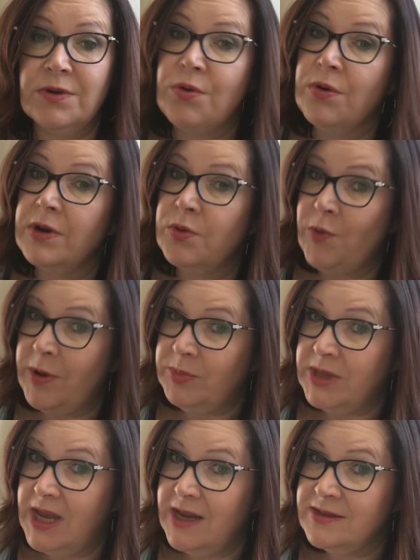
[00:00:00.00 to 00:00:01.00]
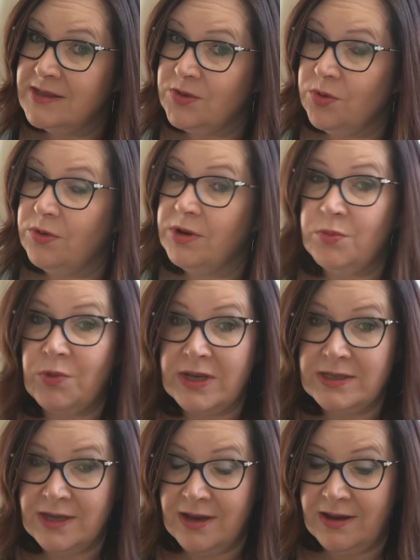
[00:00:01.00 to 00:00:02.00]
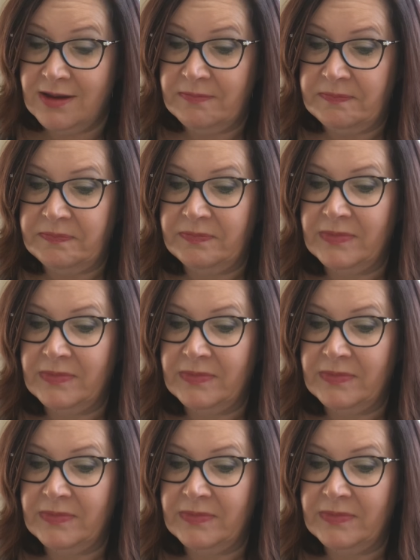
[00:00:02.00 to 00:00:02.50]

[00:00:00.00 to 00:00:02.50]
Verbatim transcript: or in what place, or in what time.